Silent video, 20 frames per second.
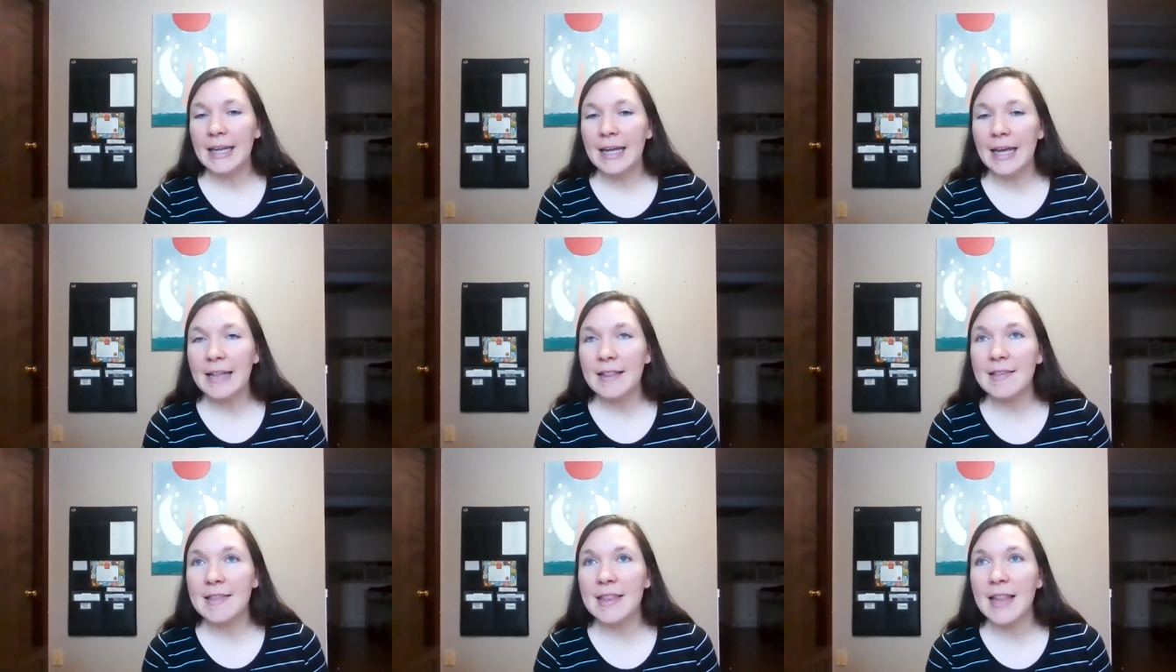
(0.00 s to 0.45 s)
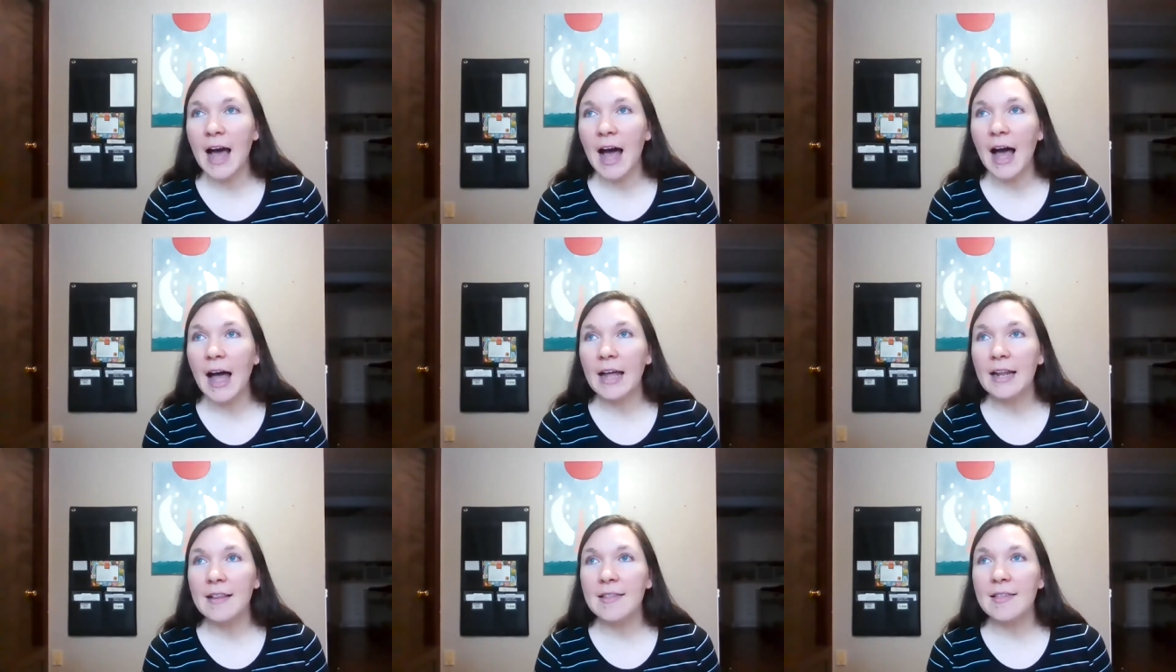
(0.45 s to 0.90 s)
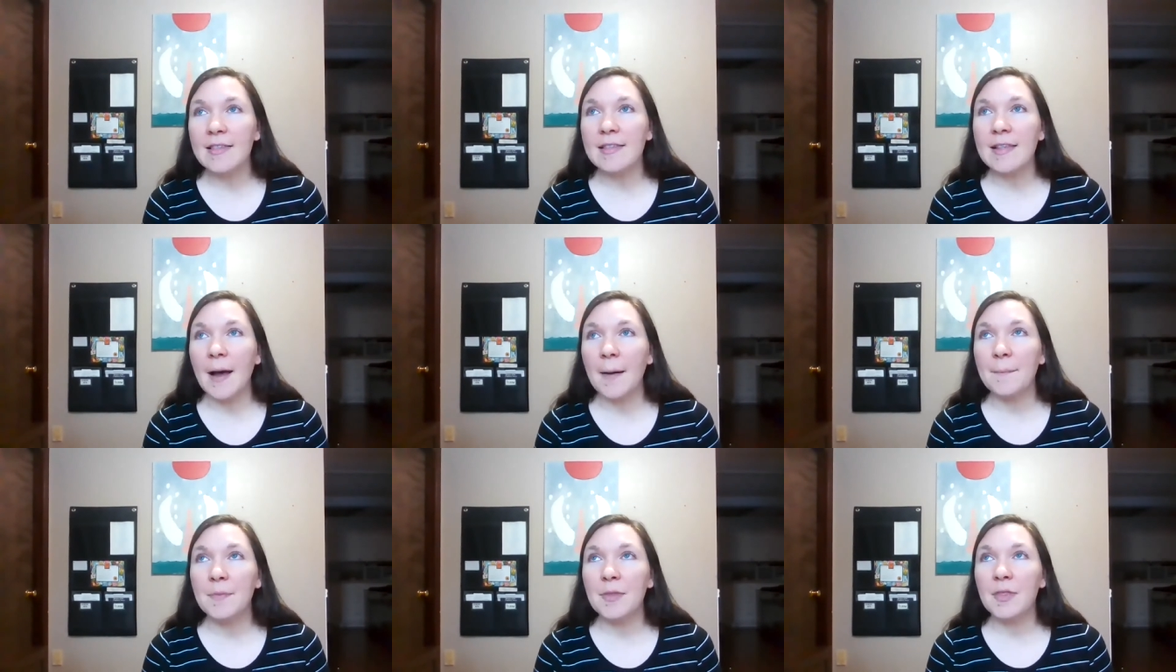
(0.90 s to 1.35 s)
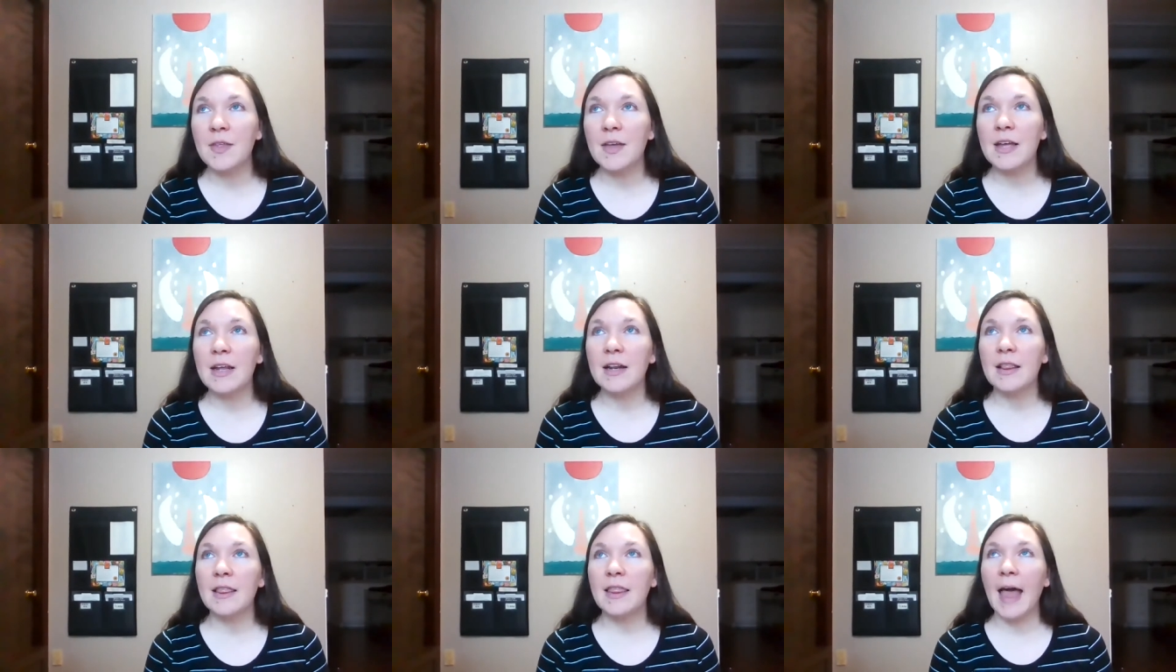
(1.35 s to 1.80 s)
it's not
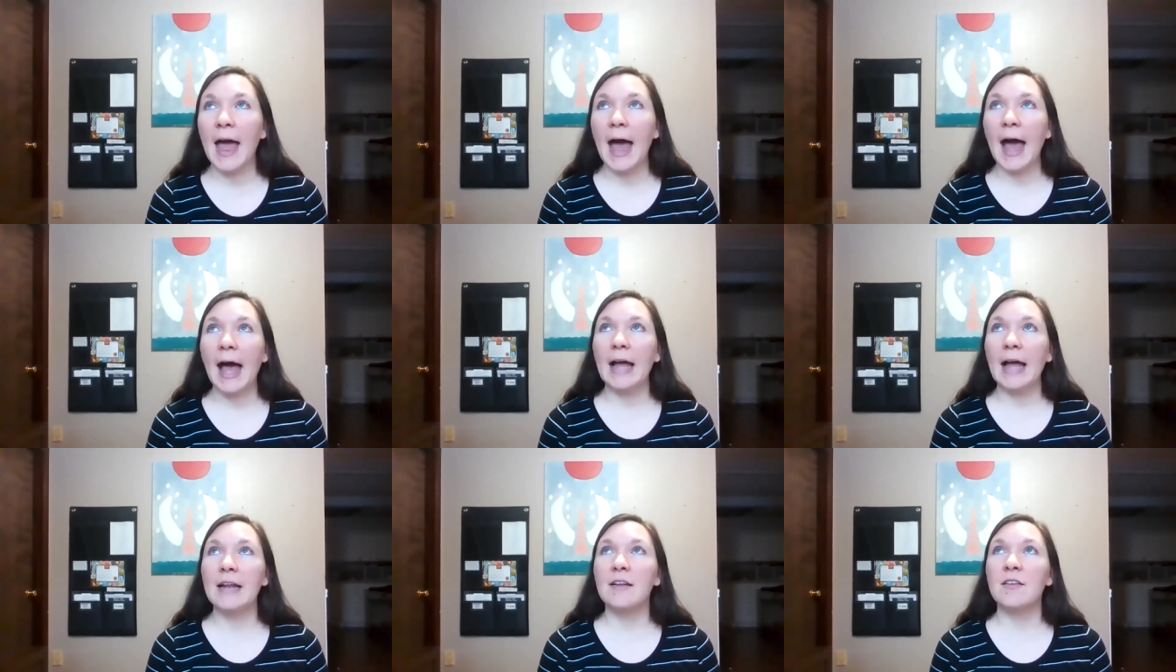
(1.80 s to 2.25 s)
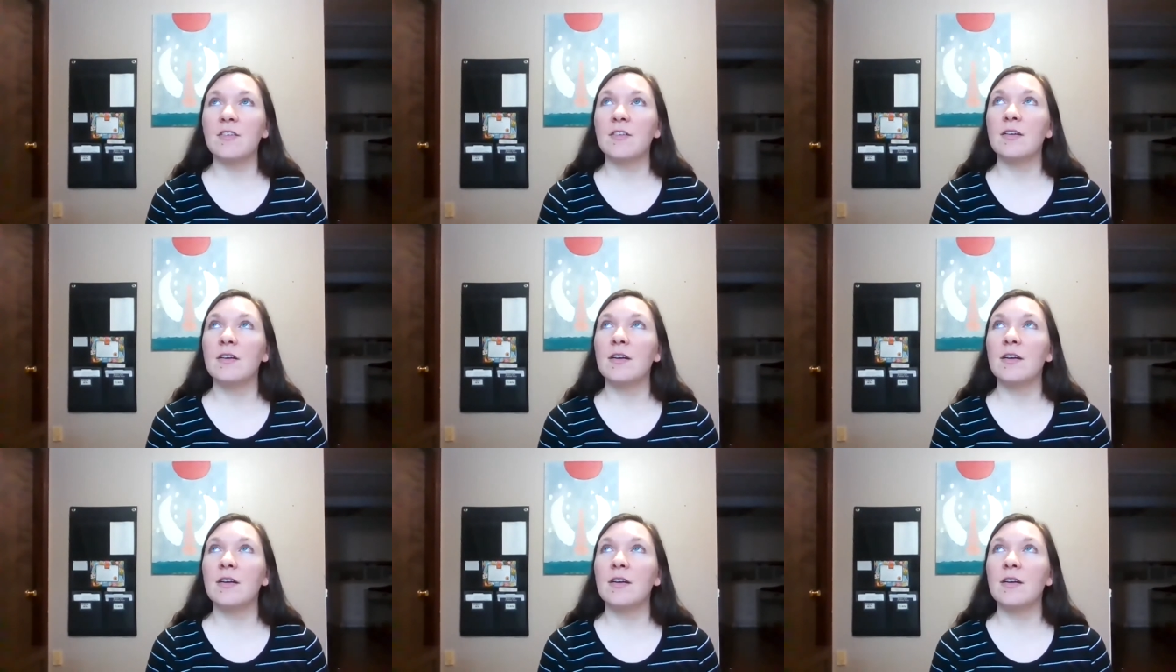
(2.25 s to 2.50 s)
something that